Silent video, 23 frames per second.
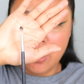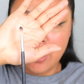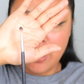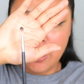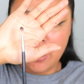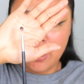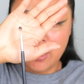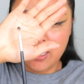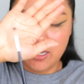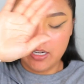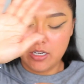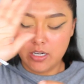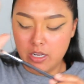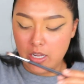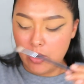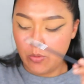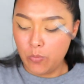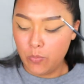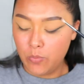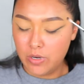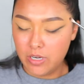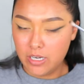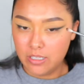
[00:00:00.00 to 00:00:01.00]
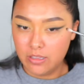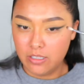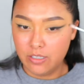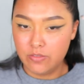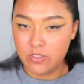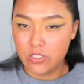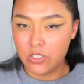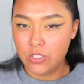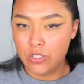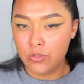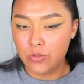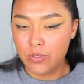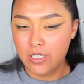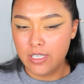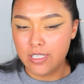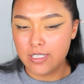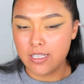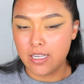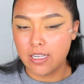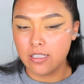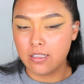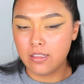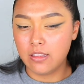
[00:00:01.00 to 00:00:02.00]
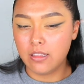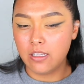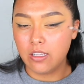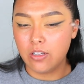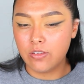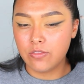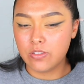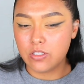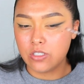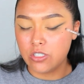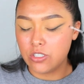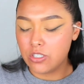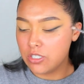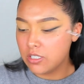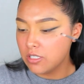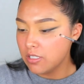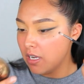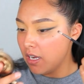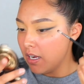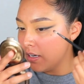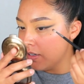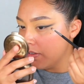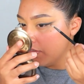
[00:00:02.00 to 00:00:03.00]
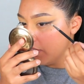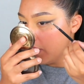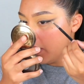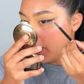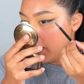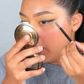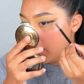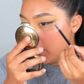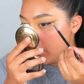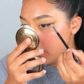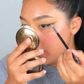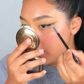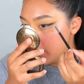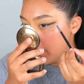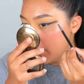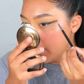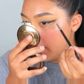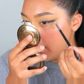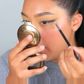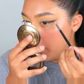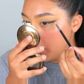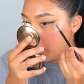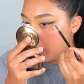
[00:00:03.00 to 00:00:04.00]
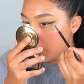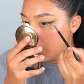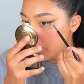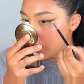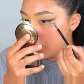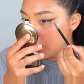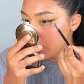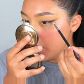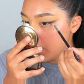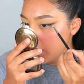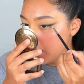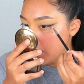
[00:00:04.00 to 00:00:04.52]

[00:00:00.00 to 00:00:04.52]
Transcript: And what I love to do is I love to just kind of like take that brush